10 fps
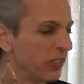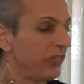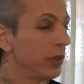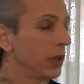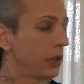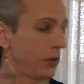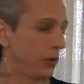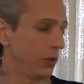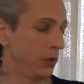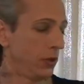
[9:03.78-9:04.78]
feel it.
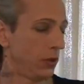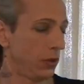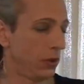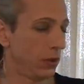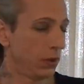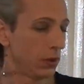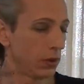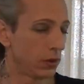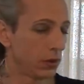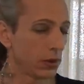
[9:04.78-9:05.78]

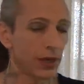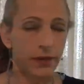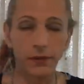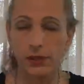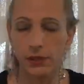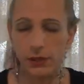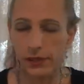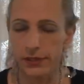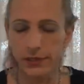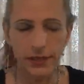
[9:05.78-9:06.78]
Kind of,
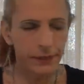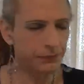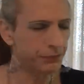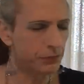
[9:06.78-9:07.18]
let's say,